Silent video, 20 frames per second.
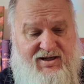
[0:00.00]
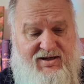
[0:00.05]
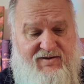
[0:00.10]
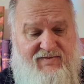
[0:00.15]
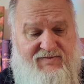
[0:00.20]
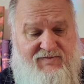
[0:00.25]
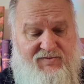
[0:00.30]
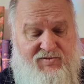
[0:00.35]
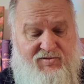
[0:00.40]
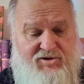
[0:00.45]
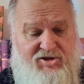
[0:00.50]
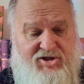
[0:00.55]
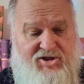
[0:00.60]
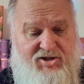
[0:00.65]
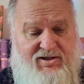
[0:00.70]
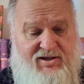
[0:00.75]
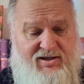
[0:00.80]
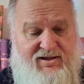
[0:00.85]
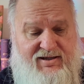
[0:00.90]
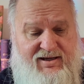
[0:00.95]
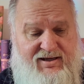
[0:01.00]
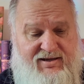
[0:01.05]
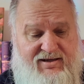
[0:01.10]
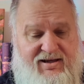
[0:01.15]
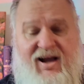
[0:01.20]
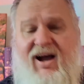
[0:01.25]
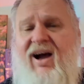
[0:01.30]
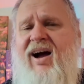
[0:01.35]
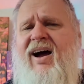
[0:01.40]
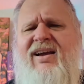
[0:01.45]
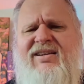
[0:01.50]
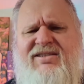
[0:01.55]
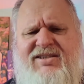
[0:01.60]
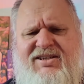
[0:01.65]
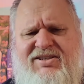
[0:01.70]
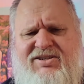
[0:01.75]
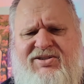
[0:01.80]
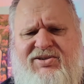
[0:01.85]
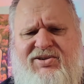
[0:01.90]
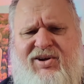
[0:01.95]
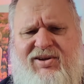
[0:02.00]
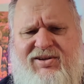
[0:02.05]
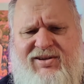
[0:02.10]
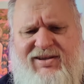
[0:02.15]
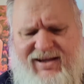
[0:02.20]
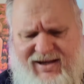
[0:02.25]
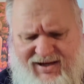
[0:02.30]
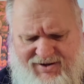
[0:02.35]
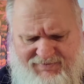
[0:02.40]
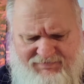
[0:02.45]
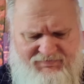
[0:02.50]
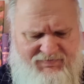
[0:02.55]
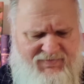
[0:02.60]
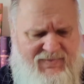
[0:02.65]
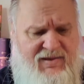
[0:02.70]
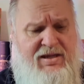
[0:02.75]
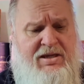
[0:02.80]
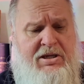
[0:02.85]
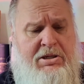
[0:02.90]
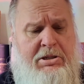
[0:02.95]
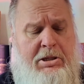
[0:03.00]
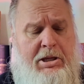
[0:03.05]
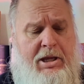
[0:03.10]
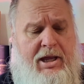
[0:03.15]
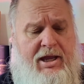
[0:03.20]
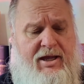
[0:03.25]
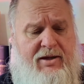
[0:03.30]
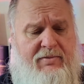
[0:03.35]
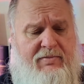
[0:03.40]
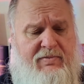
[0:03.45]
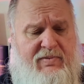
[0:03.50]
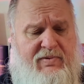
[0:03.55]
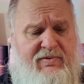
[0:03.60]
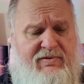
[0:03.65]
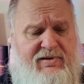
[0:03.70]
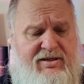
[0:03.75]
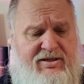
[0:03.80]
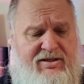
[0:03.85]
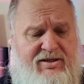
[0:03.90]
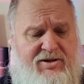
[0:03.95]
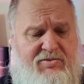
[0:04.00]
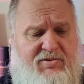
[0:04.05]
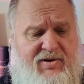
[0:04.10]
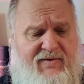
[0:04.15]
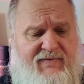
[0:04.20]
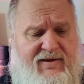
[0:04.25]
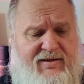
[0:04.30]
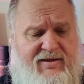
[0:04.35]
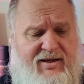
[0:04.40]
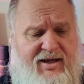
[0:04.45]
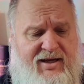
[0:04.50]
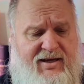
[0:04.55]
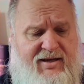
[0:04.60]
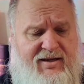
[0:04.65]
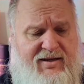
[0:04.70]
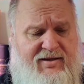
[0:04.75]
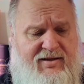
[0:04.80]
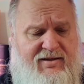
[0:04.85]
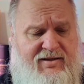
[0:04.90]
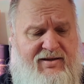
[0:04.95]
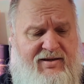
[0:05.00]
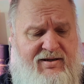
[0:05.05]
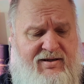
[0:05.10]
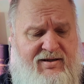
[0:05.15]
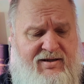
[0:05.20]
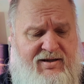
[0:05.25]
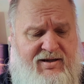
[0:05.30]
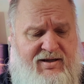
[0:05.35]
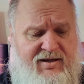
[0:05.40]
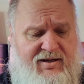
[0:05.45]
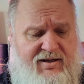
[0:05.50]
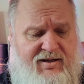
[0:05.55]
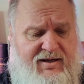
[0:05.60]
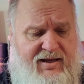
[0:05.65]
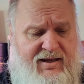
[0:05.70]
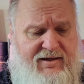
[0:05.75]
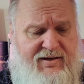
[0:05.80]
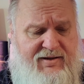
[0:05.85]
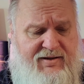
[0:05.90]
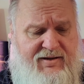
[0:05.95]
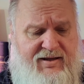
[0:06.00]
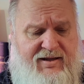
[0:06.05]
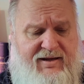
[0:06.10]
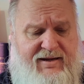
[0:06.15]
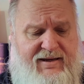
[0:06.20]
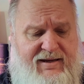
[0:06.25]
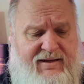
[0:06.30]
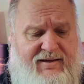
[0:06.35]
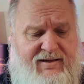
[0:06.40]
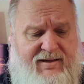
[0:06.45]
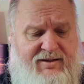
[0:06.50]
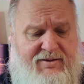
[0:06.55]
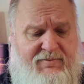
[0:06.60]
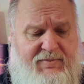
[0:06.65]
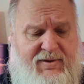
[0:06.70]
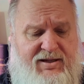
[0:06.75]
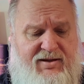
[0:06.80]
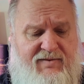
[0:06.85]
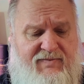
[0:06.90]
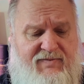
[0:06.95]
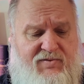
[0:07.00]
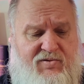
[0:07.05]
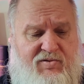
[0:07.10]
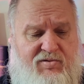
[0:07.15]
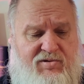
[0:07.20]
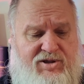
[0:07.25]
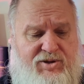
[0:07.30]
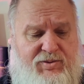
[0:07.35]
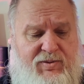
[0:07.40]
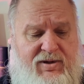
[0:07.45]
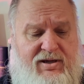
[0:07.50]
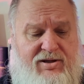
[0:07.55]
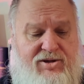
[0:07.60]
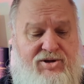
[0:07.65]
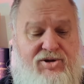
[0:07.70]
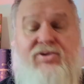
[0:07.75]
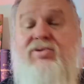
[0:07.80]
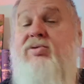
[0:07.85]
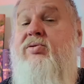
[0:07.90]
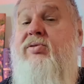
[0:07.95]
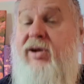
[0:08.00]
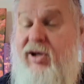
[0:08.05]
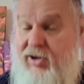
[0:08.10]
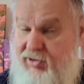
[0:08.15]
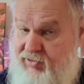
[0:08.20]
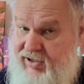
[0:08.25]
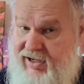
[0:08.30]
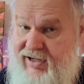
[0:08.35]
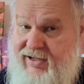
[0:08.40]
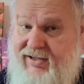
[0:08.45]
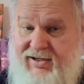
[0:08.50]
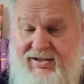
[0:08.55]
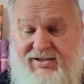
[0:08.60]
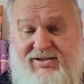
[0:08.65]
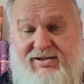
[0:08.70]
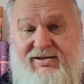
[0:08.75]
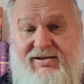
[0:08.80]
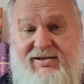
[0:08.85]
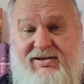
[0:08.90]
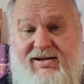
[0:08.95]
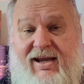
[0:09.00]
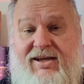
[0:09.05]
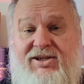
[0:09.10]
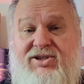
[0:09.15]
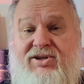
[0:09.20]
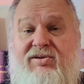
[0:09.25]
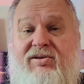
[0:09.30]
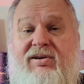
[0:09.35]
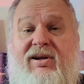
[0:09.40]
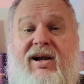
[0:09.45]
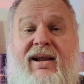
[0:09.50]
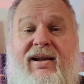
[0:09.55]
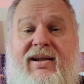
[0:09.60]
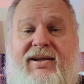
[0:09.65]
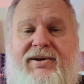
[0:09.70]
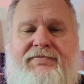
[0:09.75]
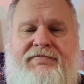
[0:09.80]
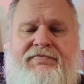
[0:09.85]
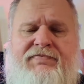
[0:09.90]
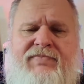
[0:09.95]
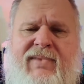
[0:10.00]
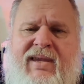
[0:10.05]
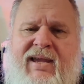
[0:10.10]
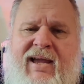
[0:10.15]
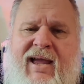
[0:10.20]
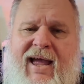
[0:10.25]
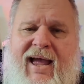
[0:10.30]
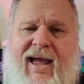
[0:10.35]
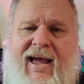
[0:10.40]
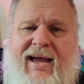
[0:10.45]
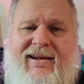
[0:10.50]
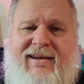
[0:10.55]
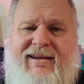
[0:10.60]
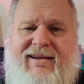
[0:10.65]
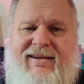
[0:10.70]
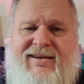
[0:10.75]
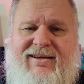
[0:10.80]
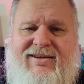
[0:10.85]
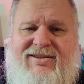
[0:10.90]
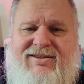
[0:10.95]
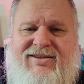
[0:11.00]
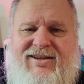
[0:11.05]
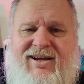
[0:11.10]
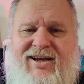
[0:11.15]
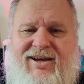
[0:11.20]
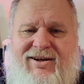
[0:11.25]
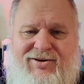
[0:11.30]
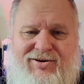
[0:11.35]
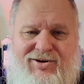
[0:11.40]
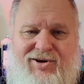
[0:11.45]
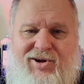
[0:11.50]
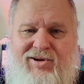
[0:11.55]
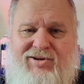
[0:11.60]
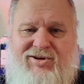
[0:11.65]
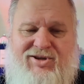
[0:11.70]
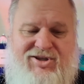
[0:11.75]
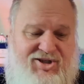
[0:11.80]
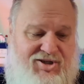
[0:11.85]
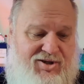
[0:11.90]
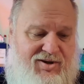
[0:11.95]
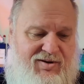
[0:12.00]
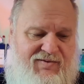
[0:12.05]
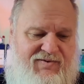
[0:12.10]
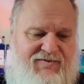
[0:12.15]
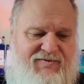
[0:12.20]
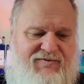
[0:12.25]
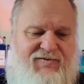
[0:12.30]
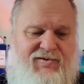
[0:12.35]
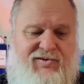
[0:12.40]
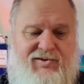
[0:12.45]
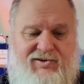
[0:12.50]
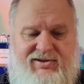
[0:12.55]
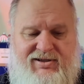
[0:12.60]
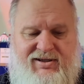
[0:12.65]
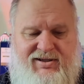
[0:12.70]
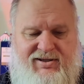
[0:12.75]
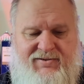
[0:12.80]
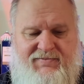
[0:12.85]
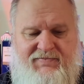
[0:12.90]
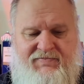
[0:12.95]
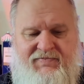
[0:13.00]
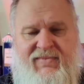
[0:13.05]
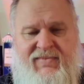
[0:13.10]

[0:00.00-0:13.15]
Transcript: Unfortunately, the ice is not there. There's no way that I can read it. But of course, we do know it is natural color and it is a non-chill filter.